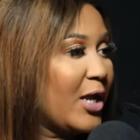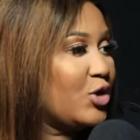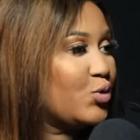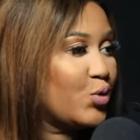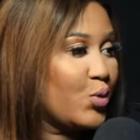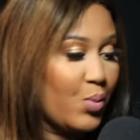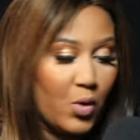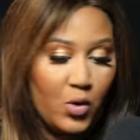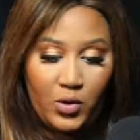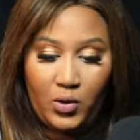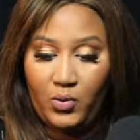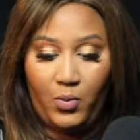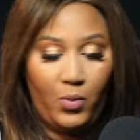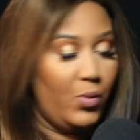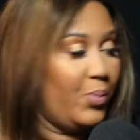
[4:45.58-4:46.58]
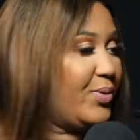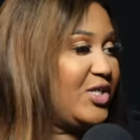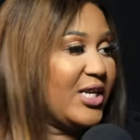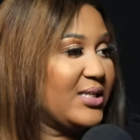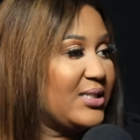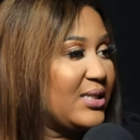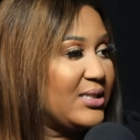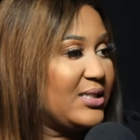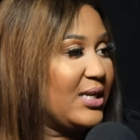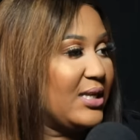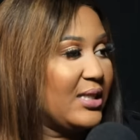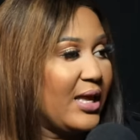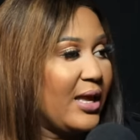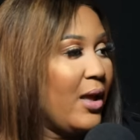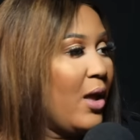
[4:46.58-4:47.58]
bedroom, or you will be just
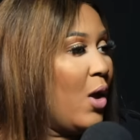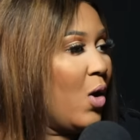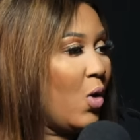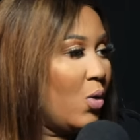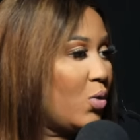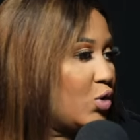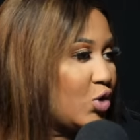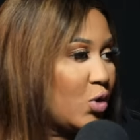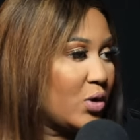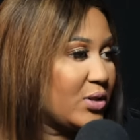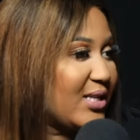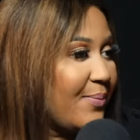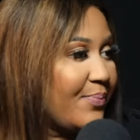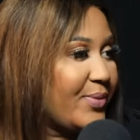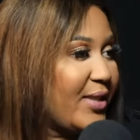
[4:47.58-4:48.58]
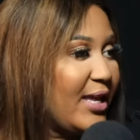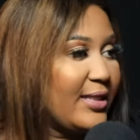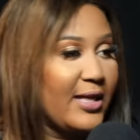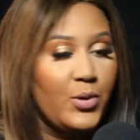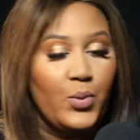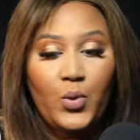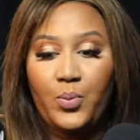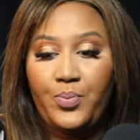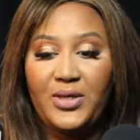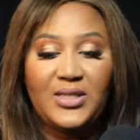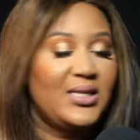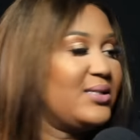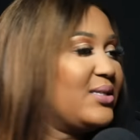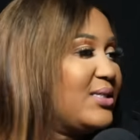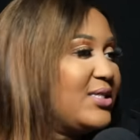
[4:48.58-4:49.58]
sitting there, we'll show something that
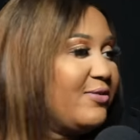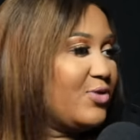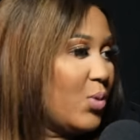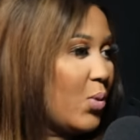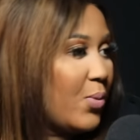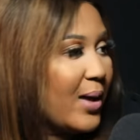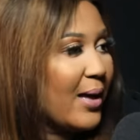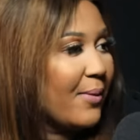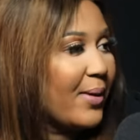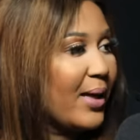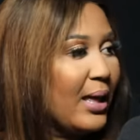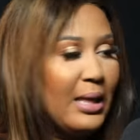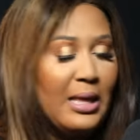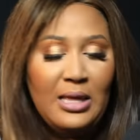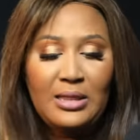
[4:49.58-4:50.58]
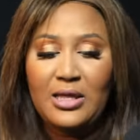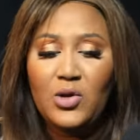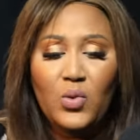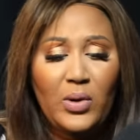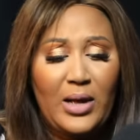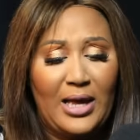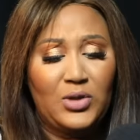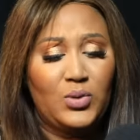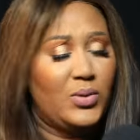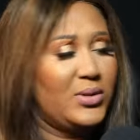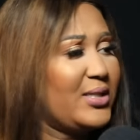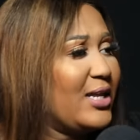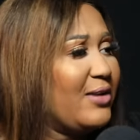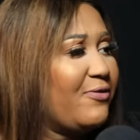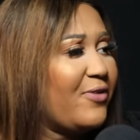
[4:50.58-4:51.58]
will be sensitive to ubaba. Then you
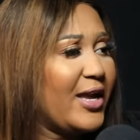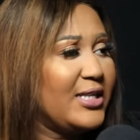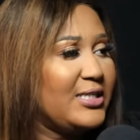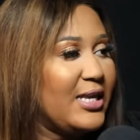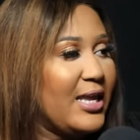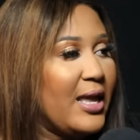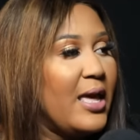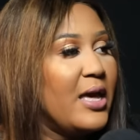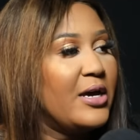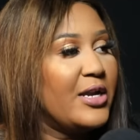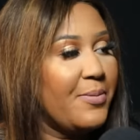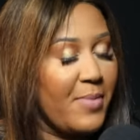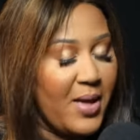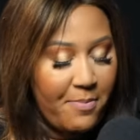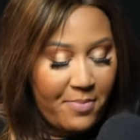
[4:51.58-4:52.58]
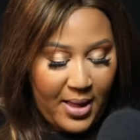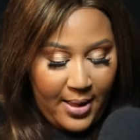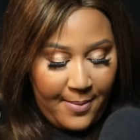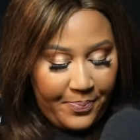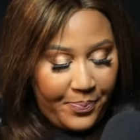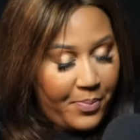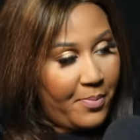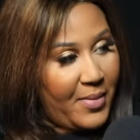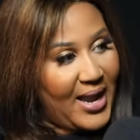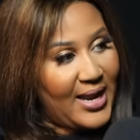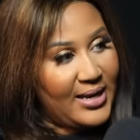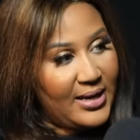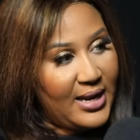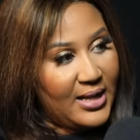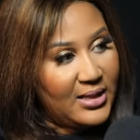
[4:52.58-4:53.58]
guys will start fighting. Remember,
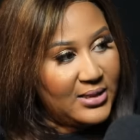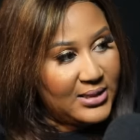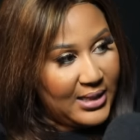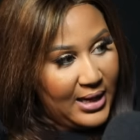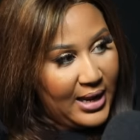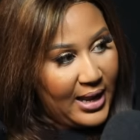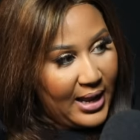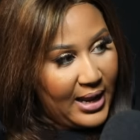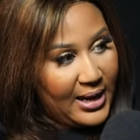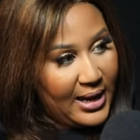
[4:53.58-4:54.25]
my nails,